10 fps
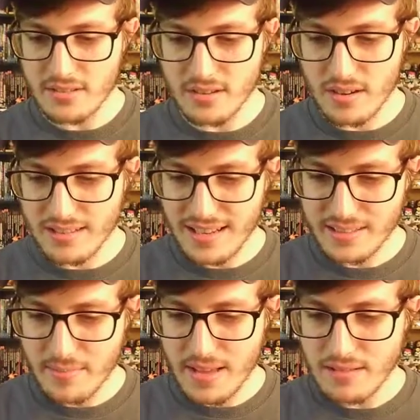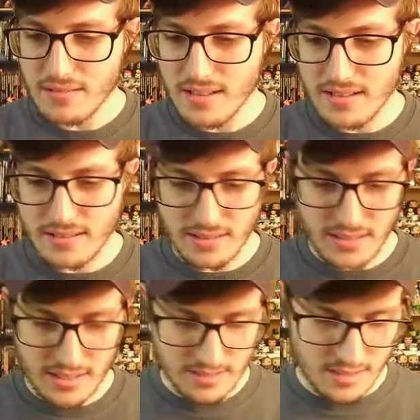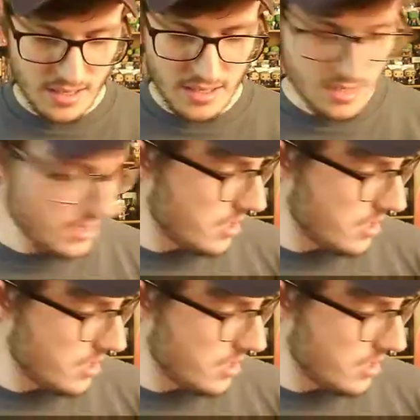it's Dark Knight's Metal, the deluxe edition.